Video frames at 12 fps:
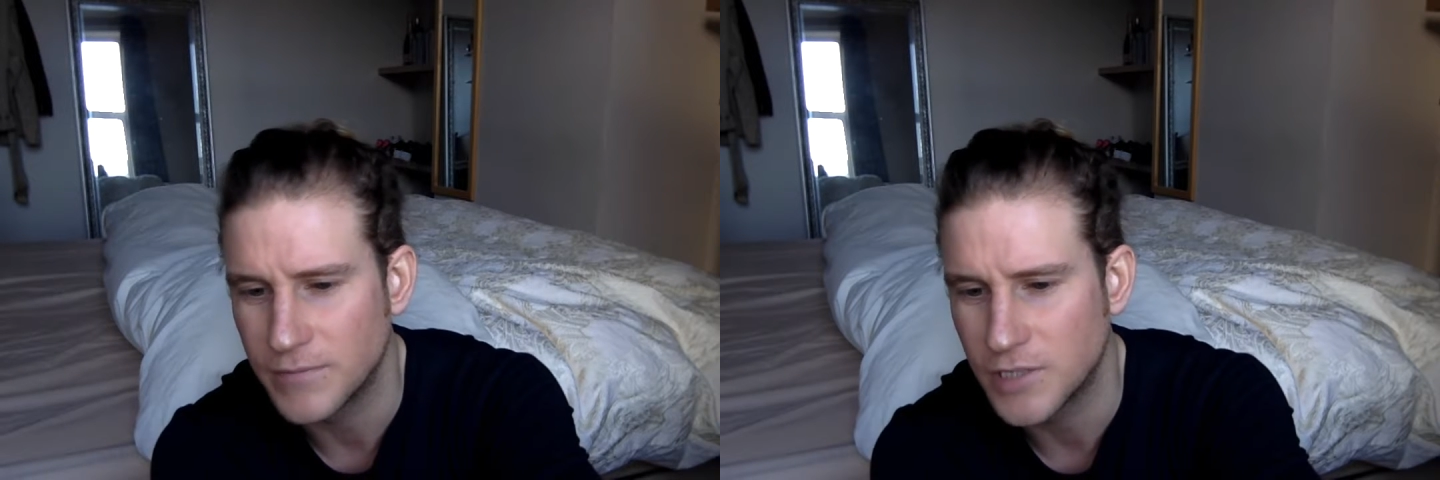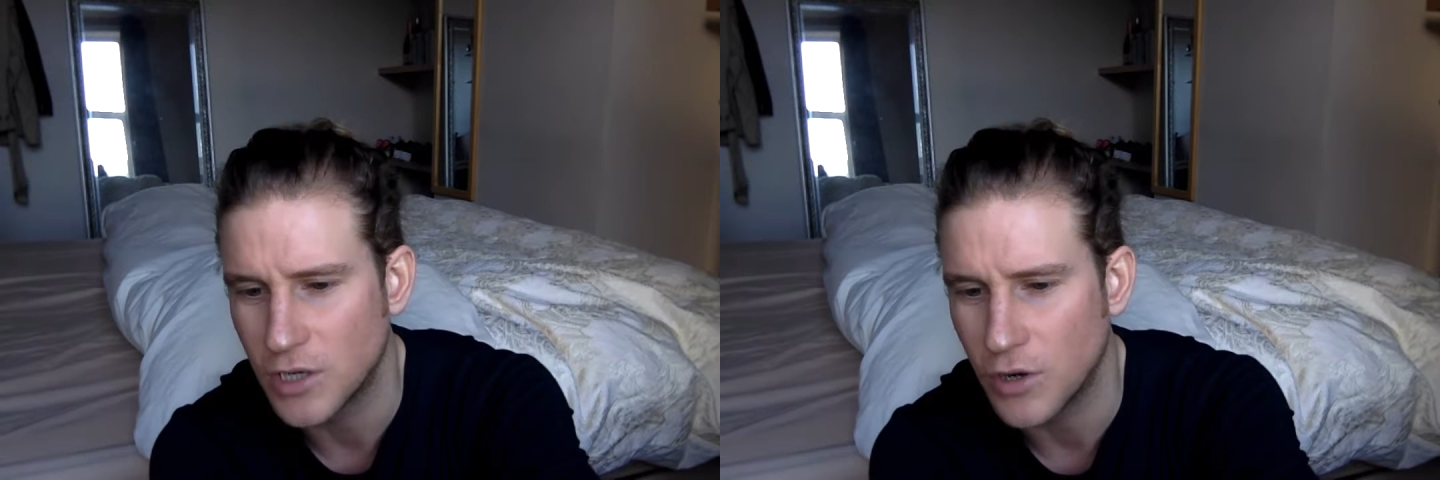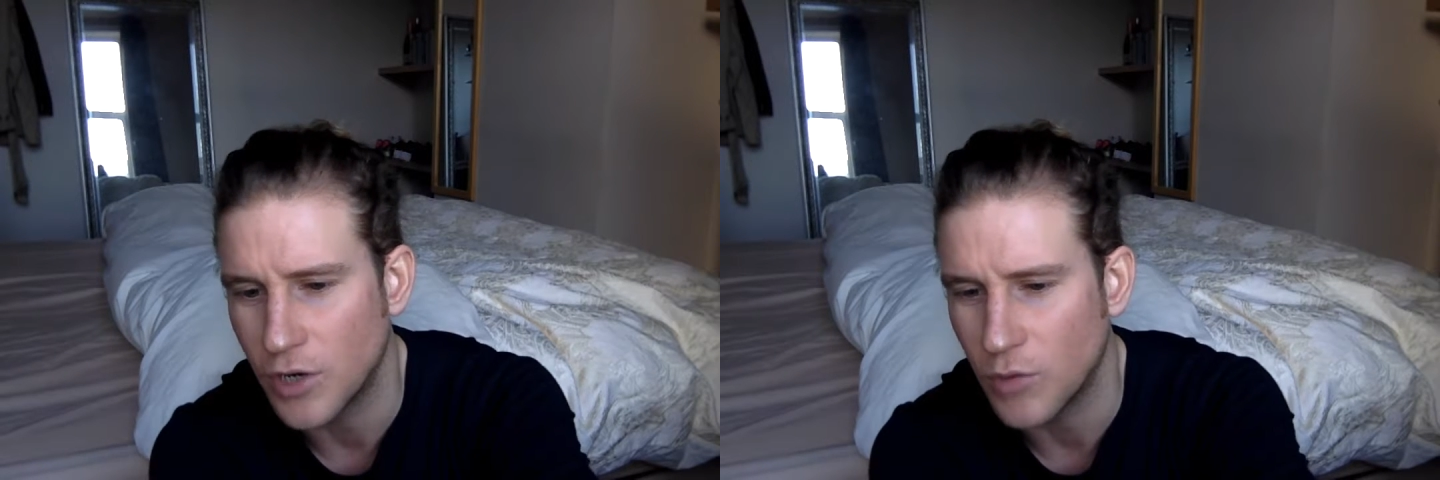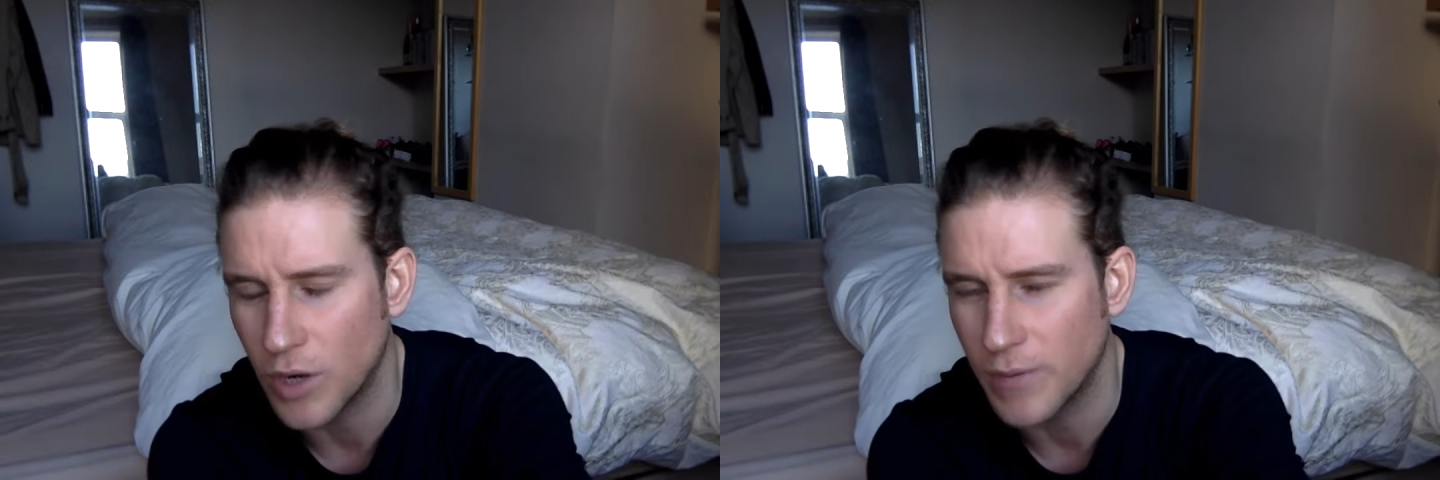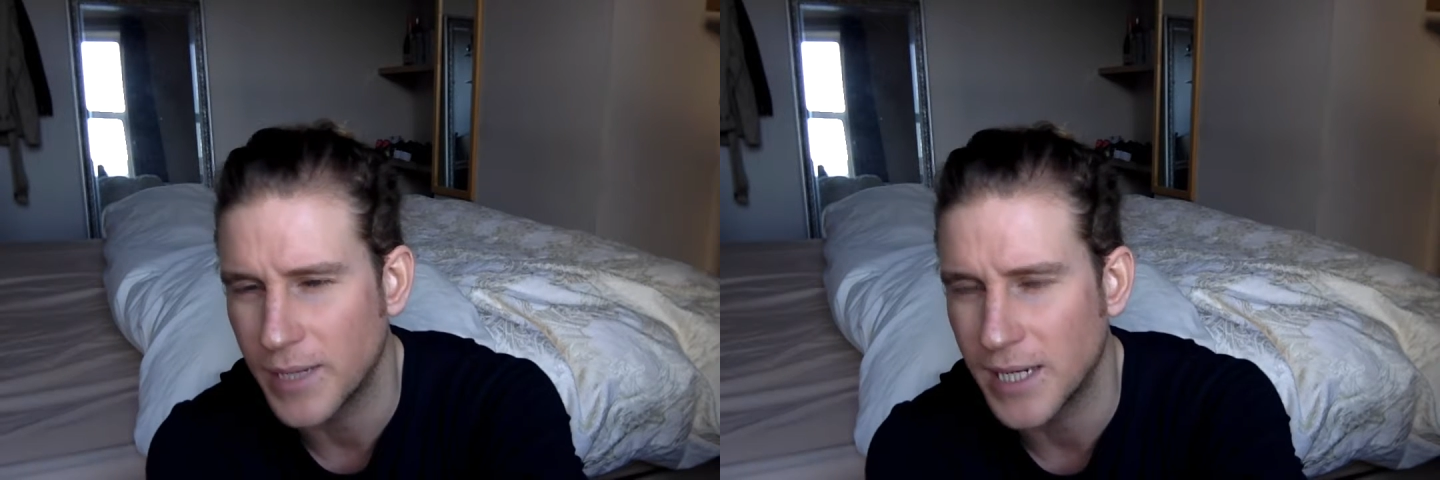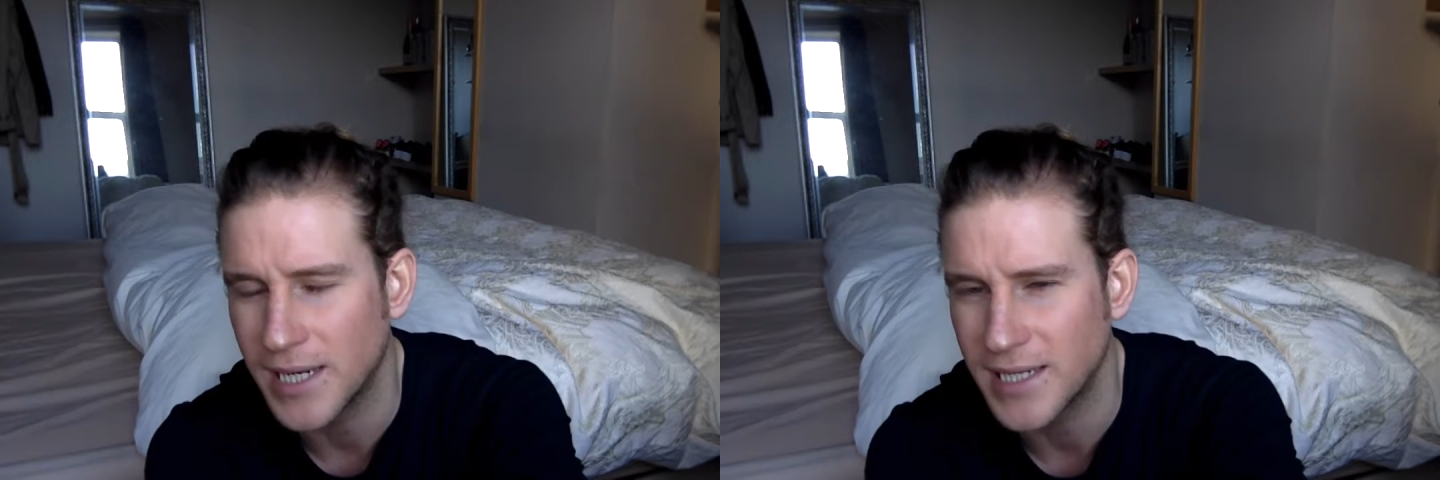So you want
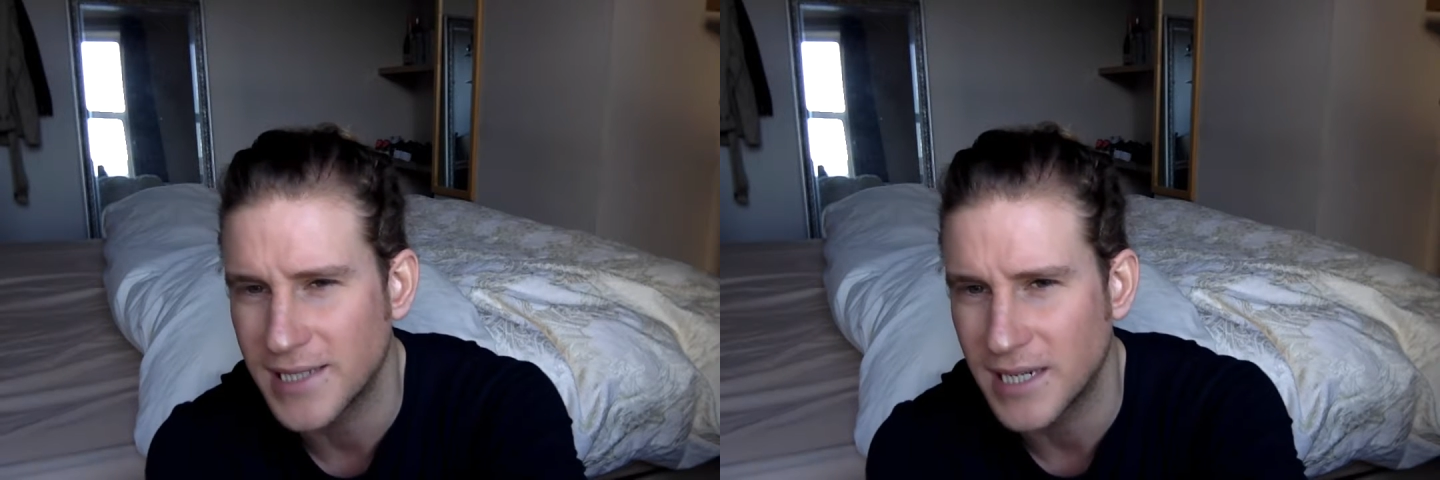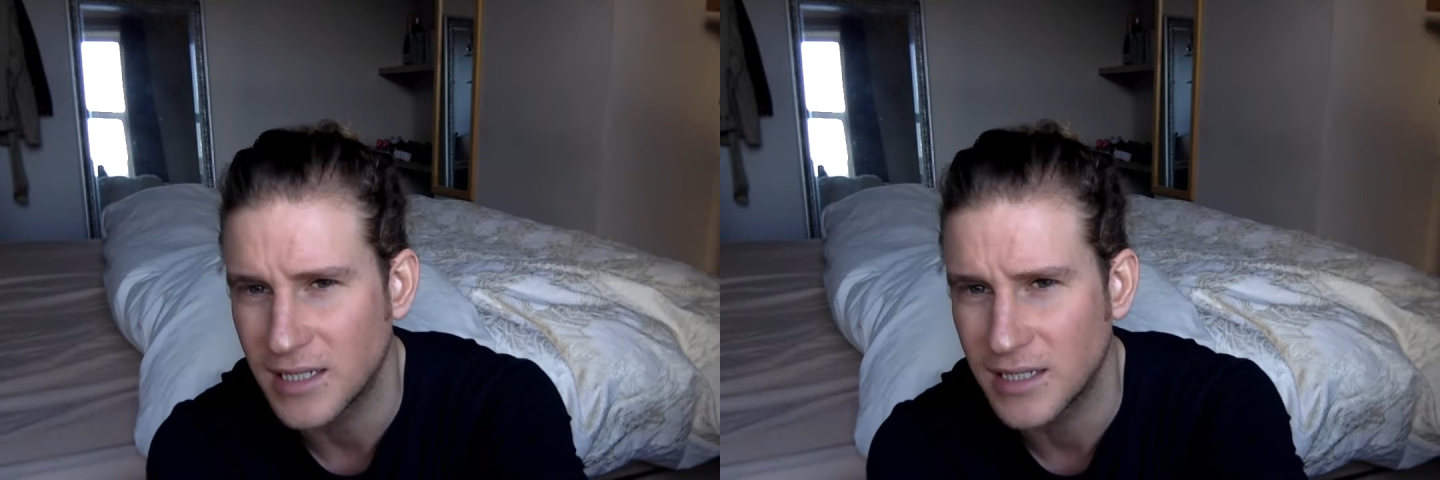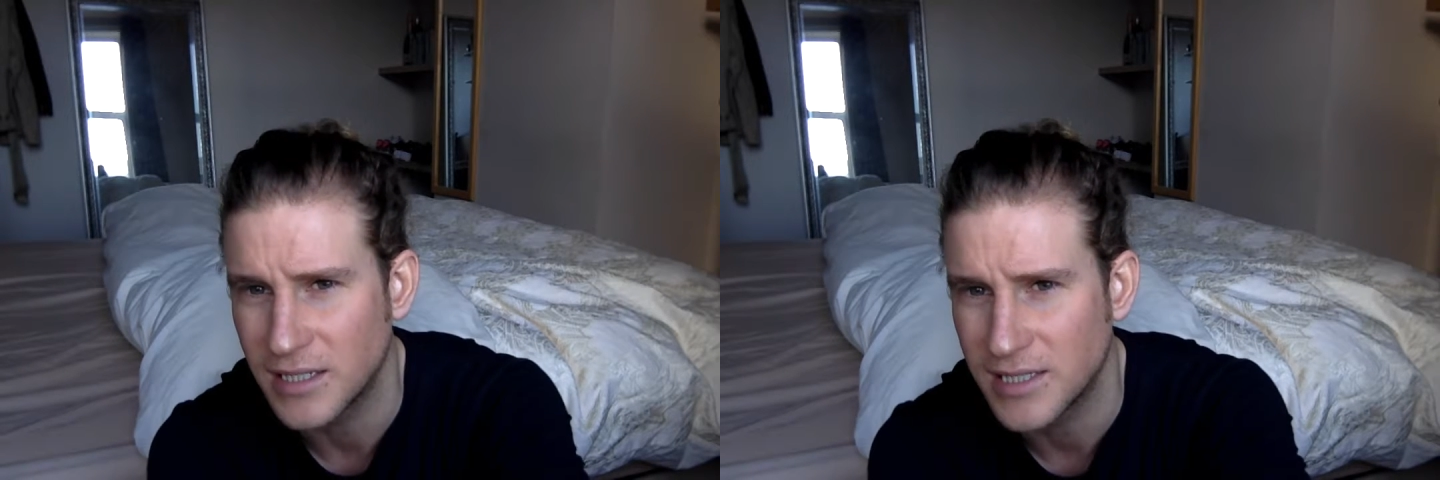to be in exactly